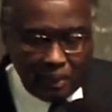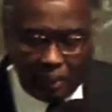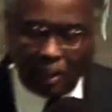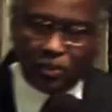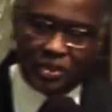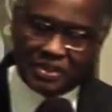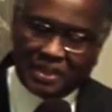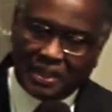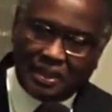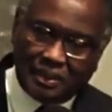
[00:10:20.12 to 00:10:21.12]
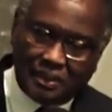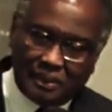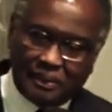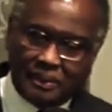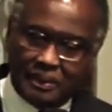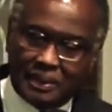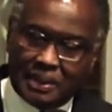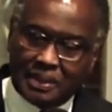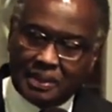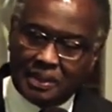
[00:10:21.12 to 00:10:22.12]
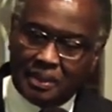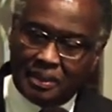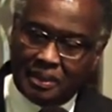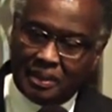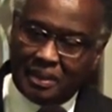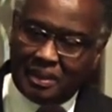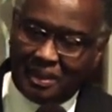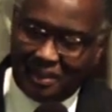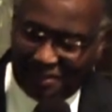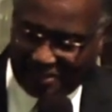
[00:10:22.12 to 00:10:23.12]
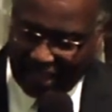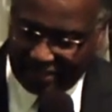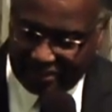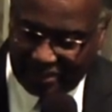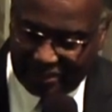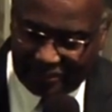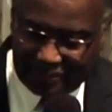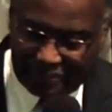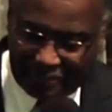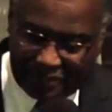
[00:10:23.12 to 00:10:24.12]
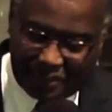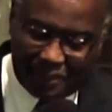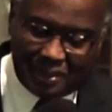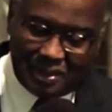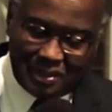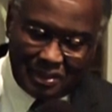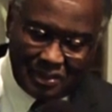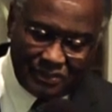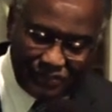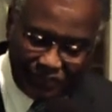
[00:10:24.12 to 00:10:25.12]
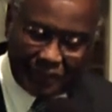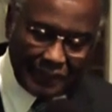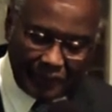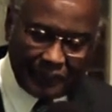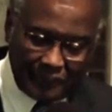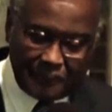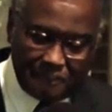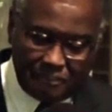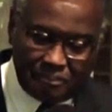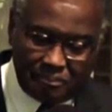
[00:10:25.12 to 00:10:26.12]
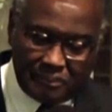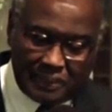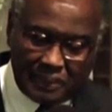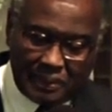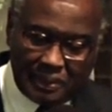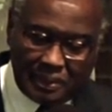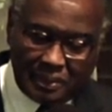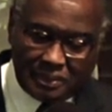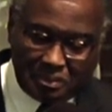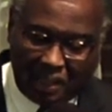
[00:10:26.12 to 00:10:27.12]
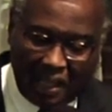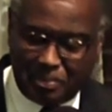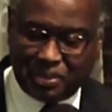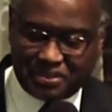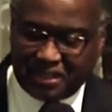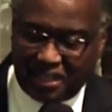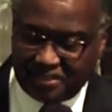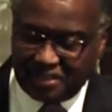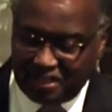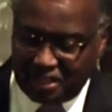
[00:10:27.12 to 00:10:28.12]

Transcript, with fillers: God wants to heal that fear. The Bible says in